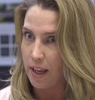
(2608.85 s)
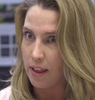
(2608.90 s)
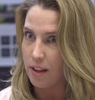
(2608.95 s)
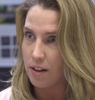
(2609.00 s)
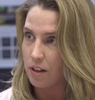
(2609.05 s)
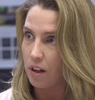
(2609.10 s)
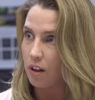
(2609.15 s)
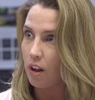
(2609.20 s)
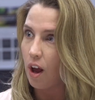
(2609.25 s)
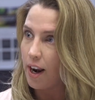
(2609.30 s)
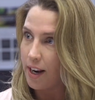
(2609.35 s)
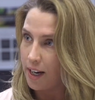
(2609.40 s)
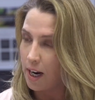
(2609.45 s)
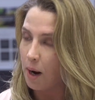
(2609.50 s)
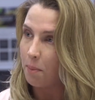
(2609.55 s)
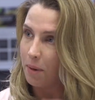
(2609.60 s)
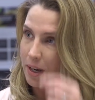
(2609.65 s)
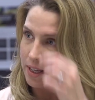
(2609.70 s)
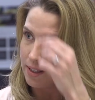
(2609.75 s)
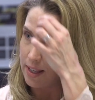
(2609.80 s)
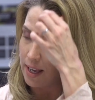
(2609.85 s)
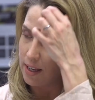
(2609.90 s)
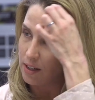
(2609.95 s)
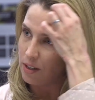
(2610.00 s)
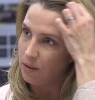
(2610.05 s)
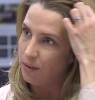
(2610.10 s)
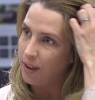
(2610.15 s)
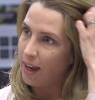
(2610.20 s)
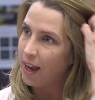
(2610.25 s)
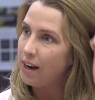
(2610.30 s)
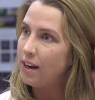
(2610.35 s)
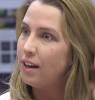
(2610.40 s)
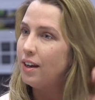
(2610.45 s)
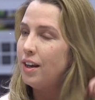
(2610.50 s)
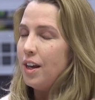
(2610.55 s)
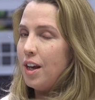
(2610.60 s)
There's a lot of companies that do that.